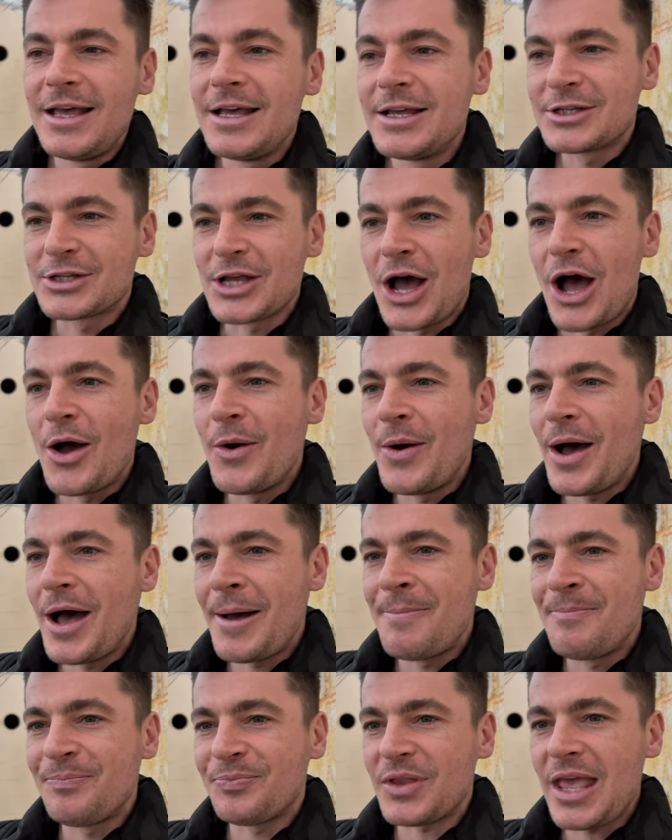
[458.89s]
So
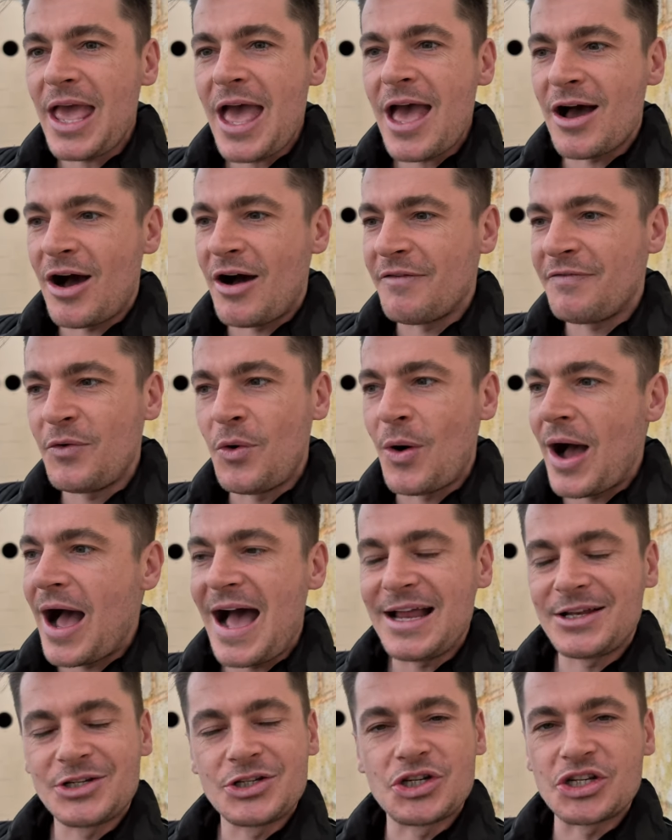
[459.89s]
um, yeah, I thought I
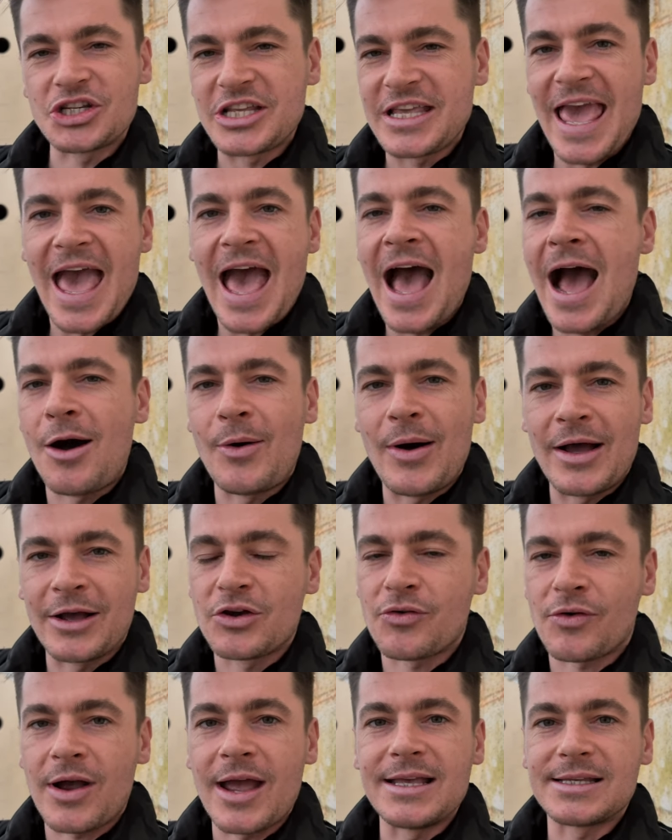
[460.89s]
had to just get out and
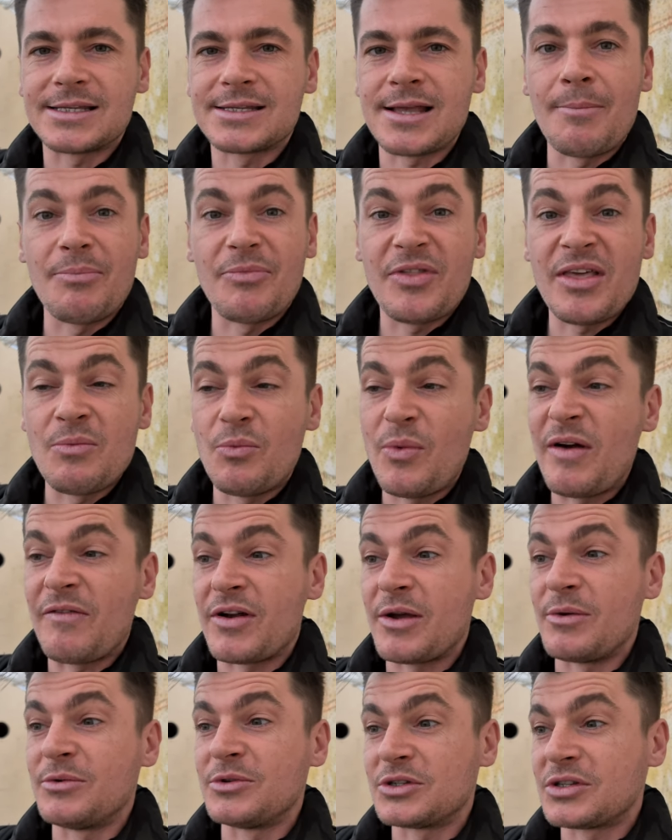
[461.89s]
create something, whether
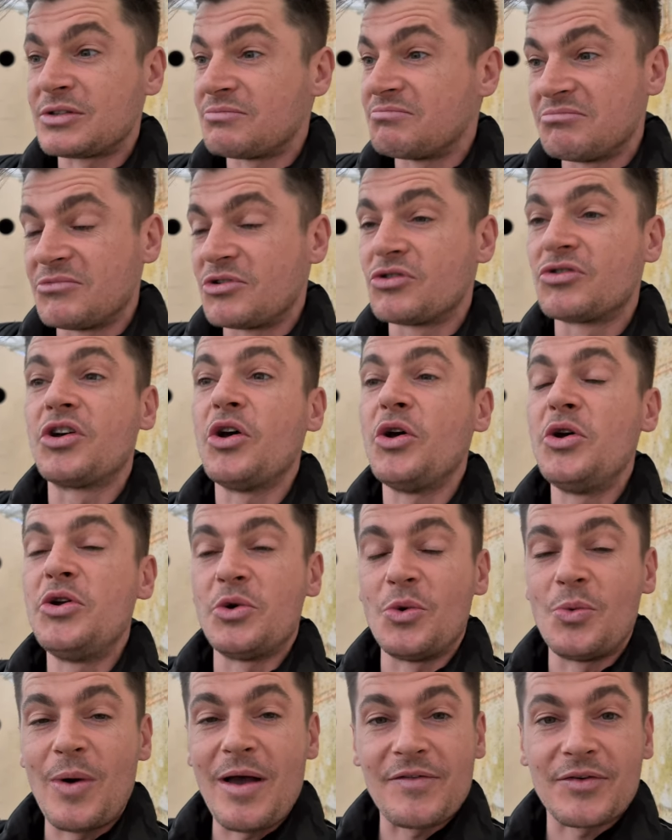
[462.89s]
it was good
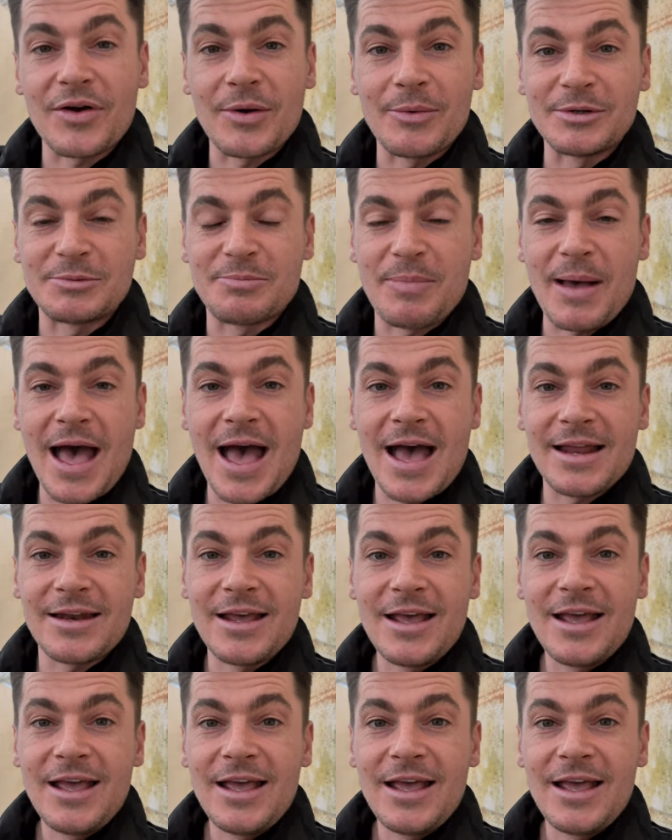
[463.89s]
or whether it was bad.